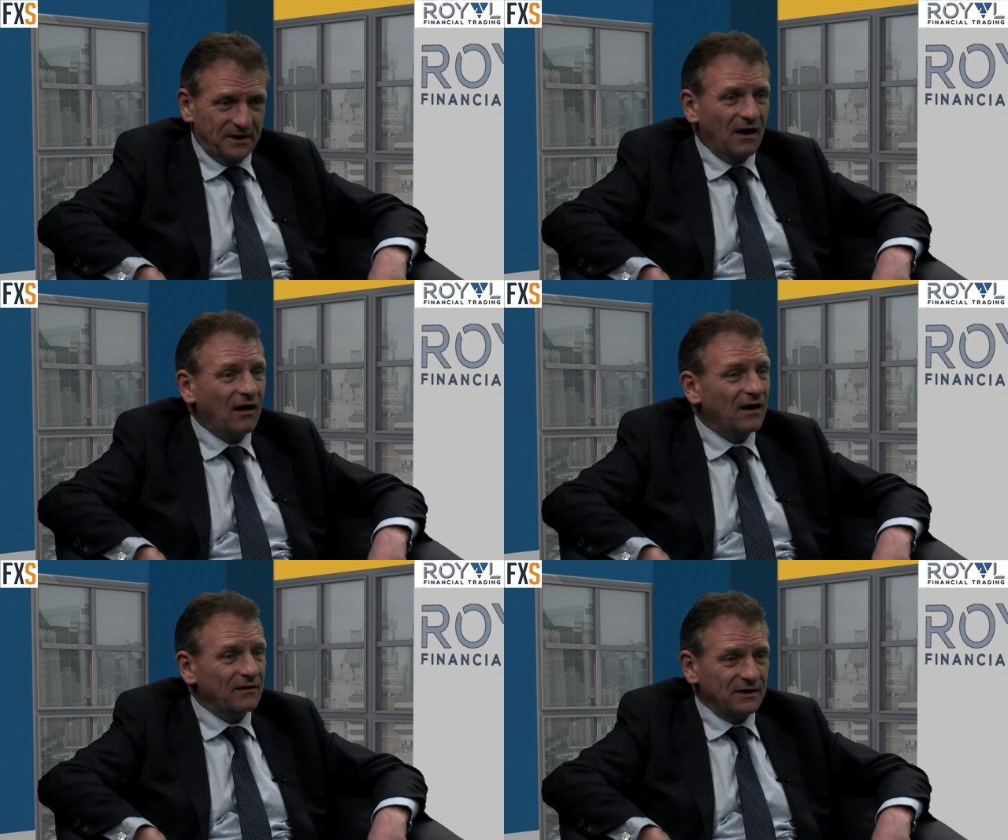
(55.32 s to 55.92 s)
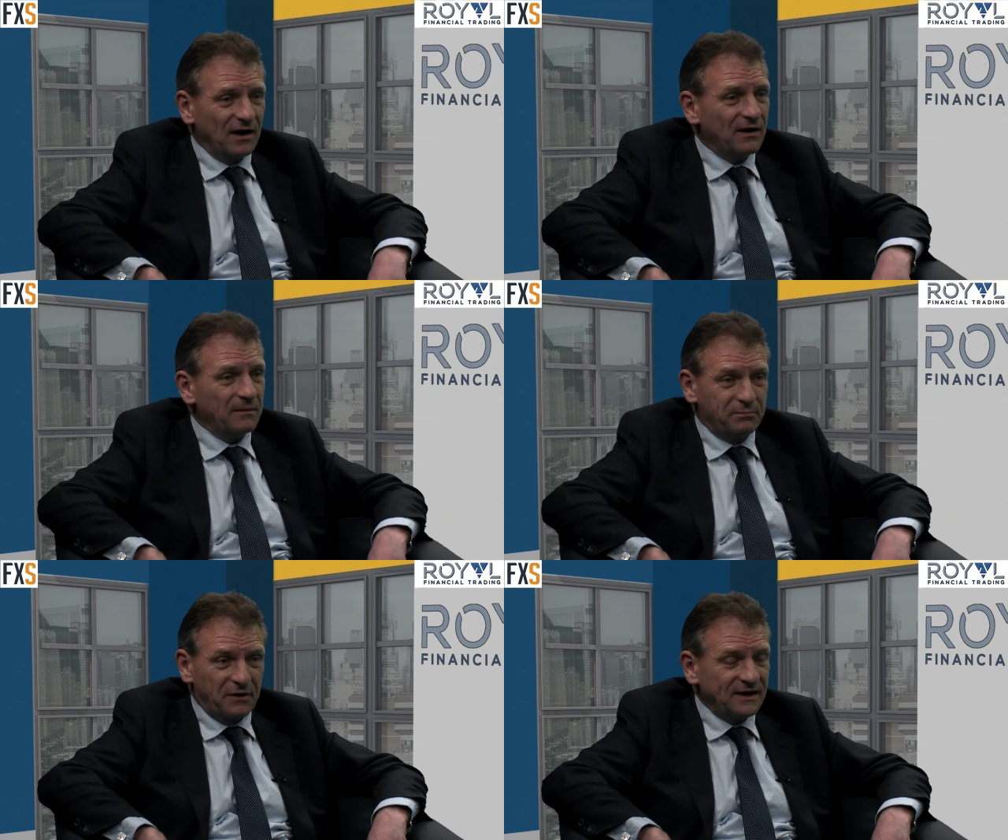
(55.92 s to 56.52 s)
higher and higher,
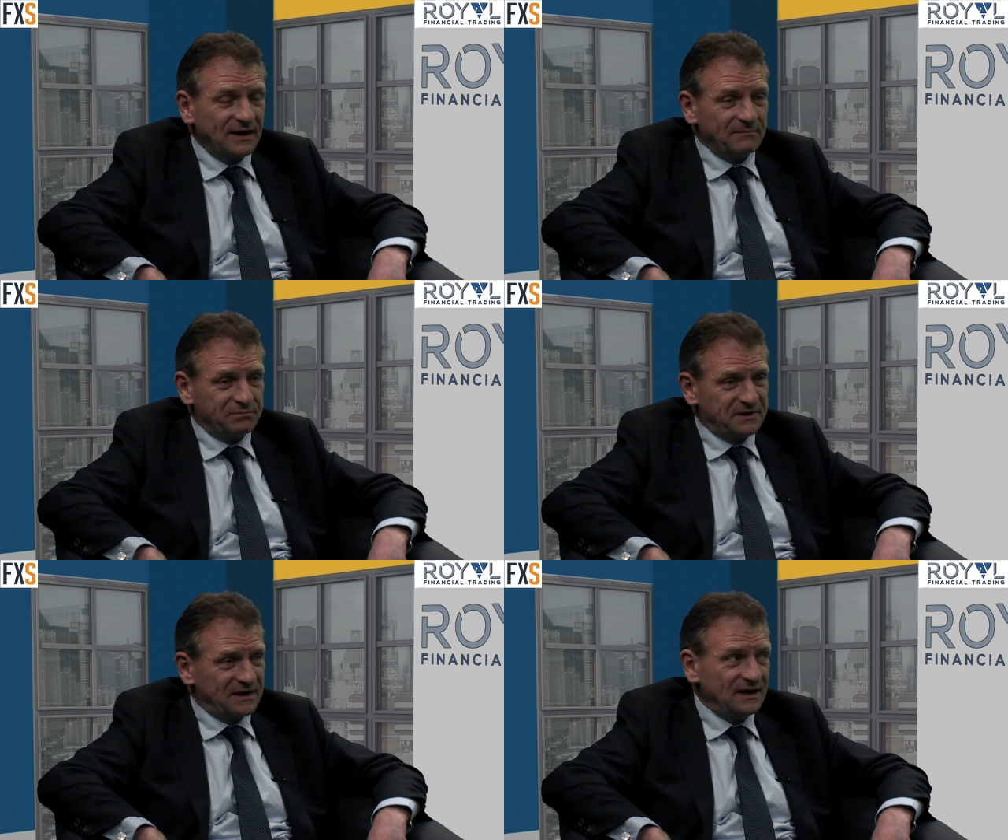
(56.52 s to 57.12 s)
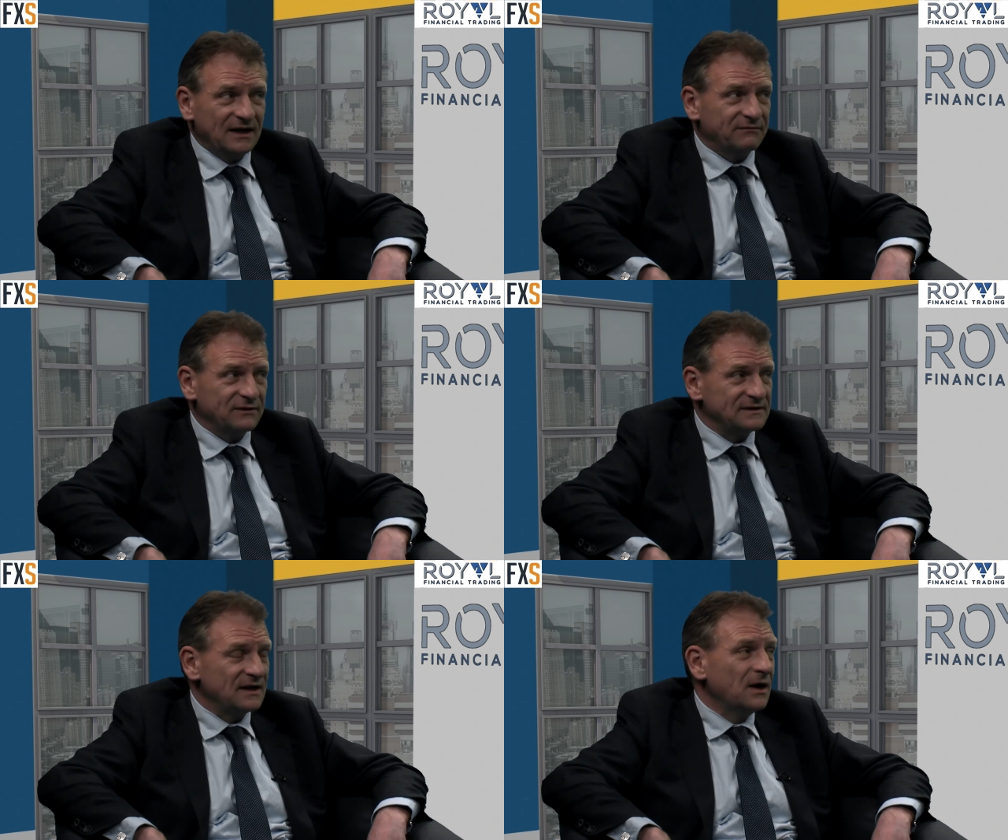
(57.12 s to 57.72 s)
breaking key
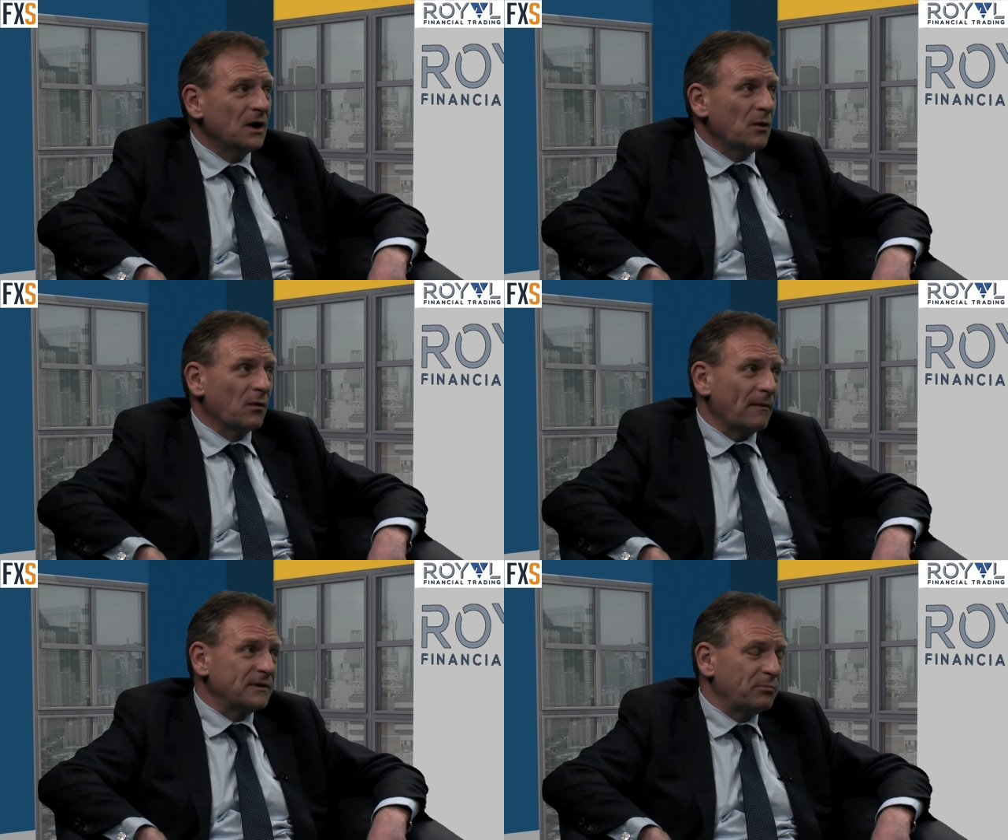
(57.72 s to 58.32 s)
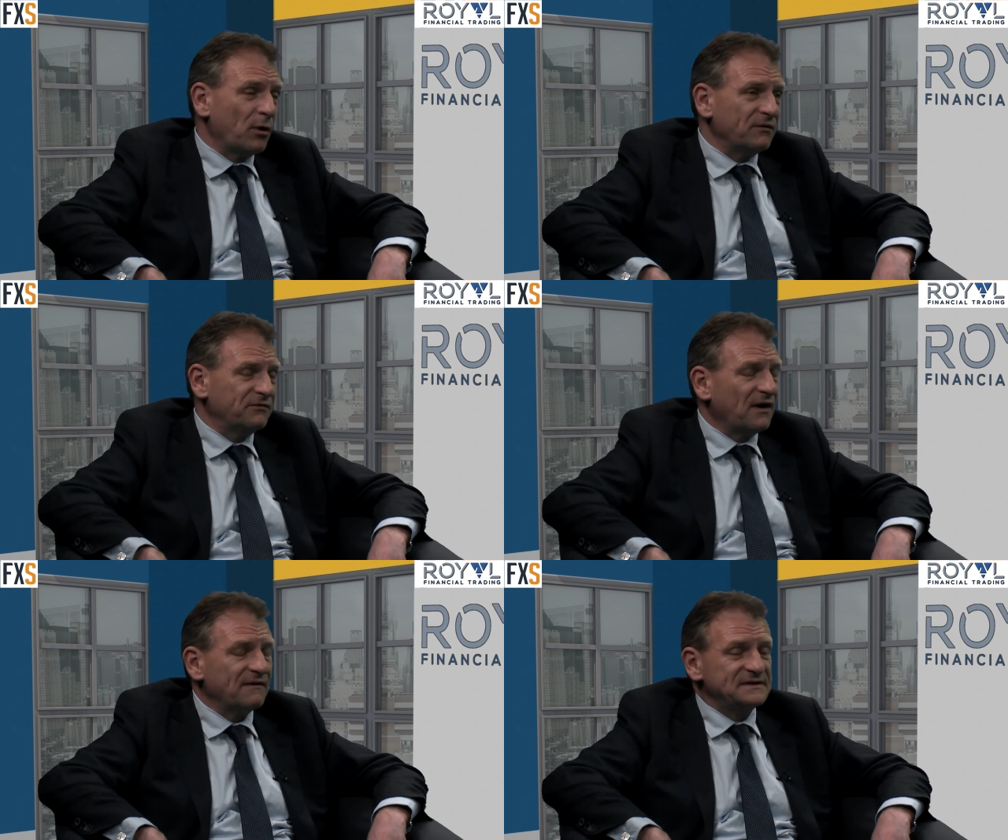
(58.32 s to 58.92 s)
levels. We're up to
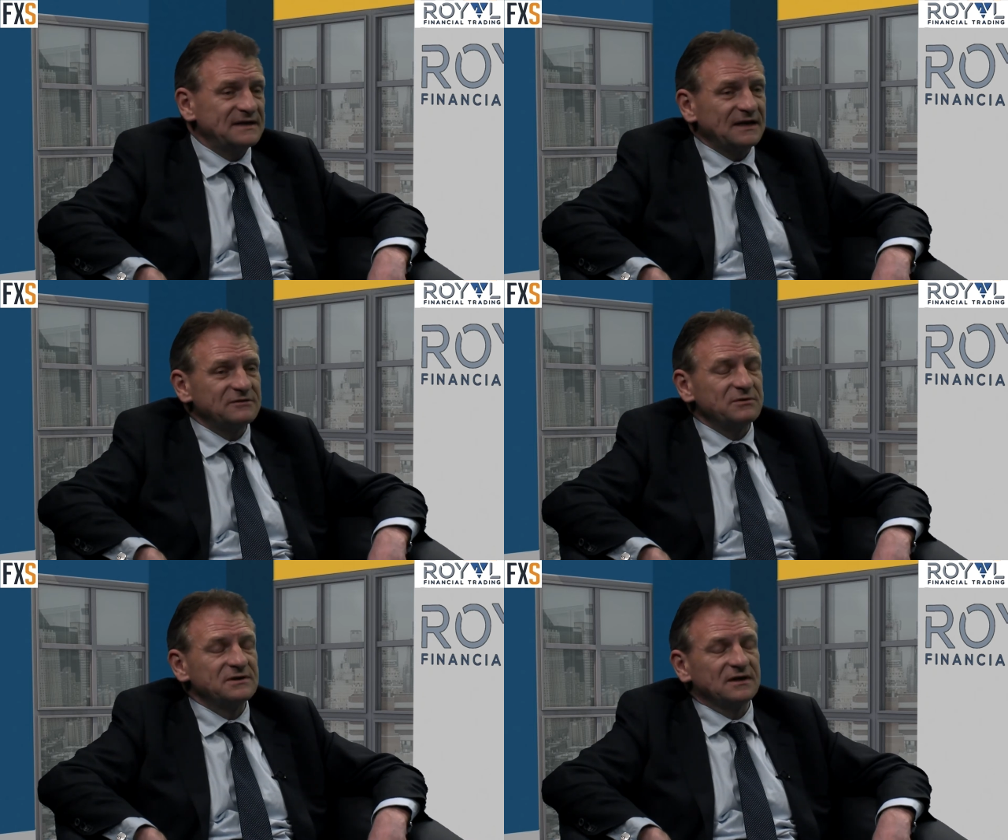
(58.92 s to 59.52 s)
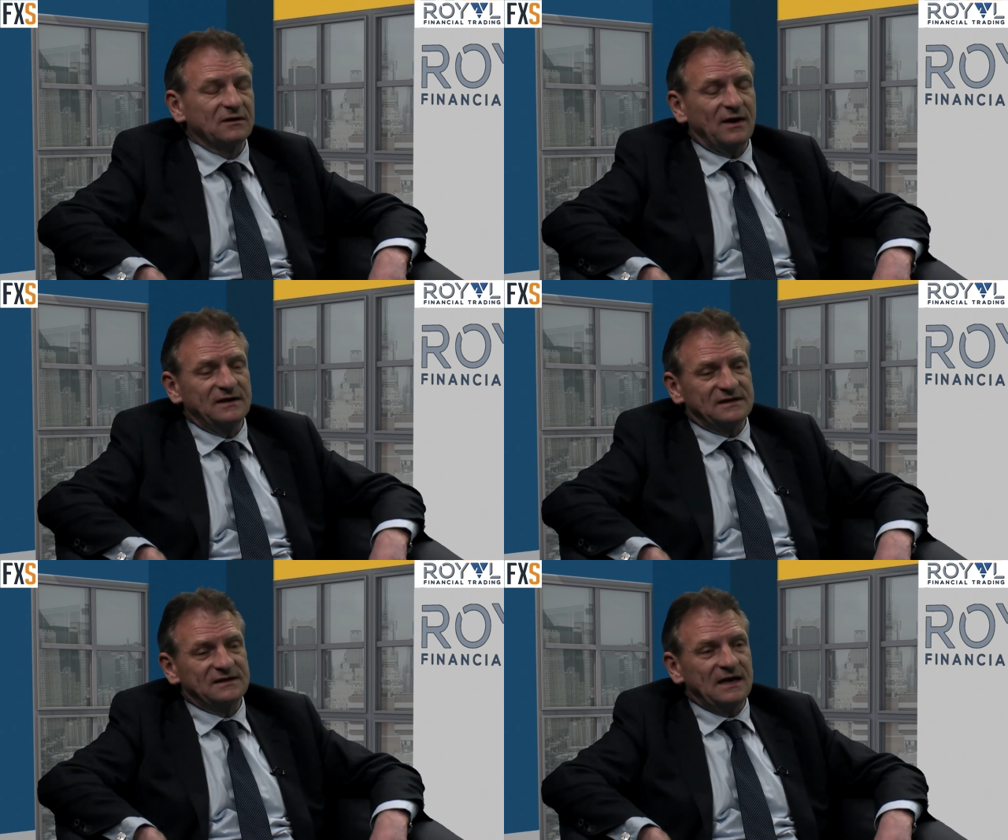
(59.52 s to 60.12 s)
0.56, which in the
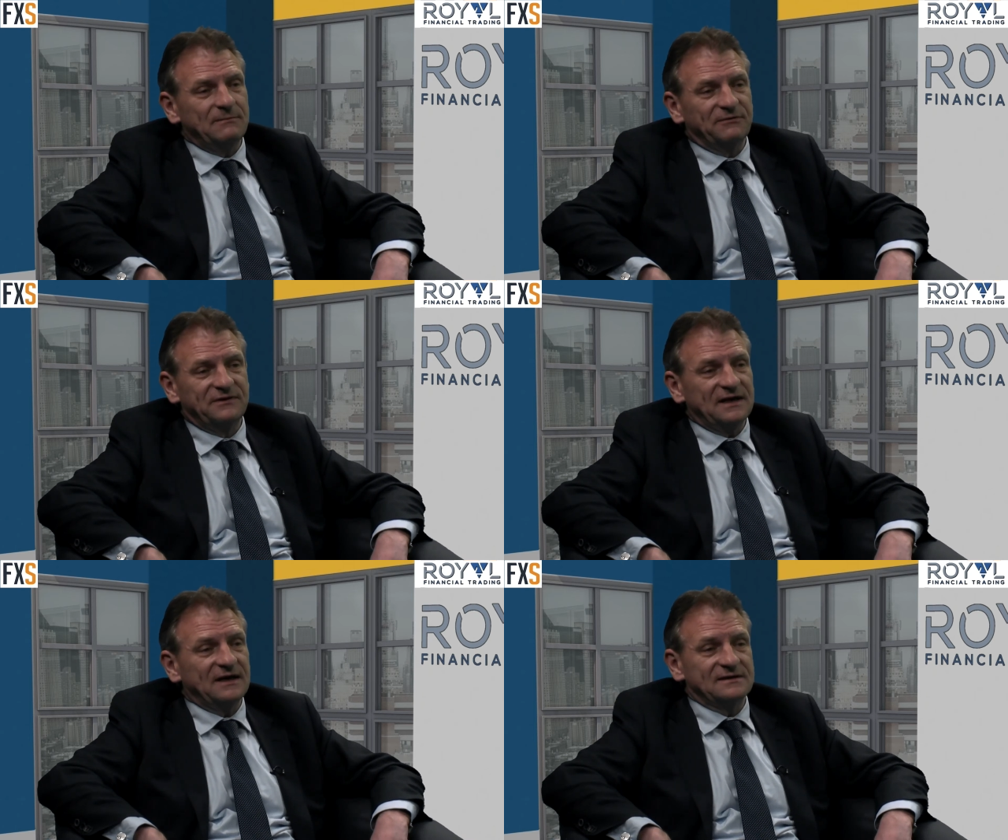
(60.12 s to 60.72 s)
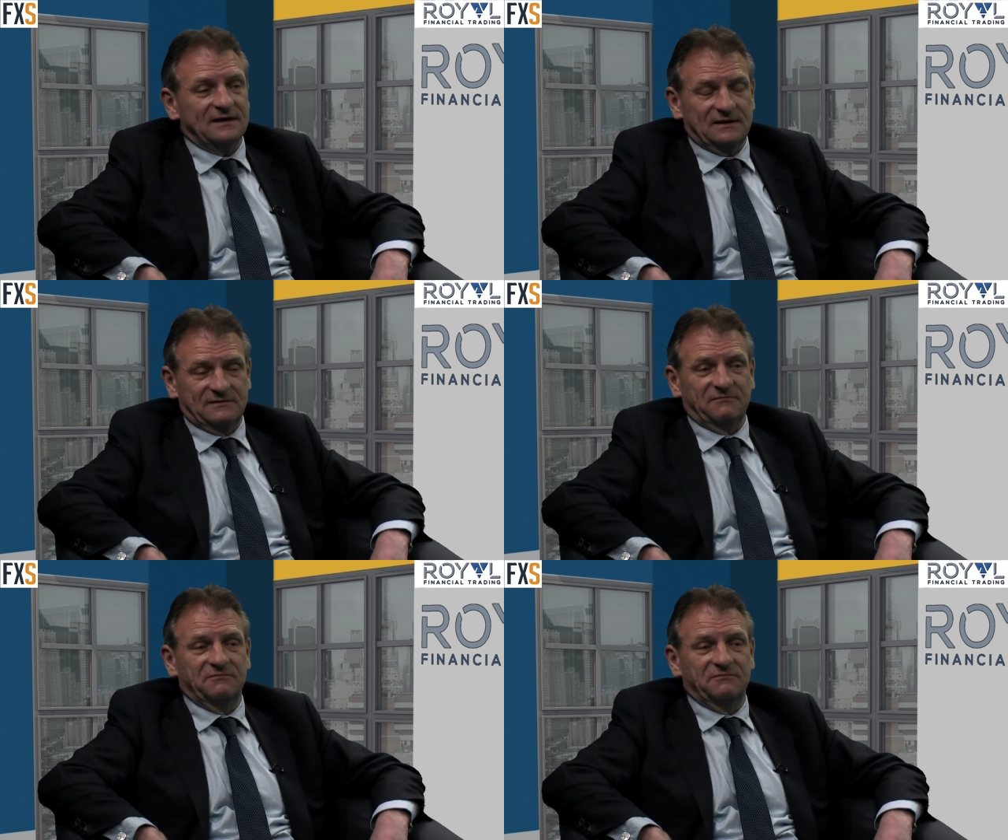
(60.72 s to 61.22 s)
greater scheme of things is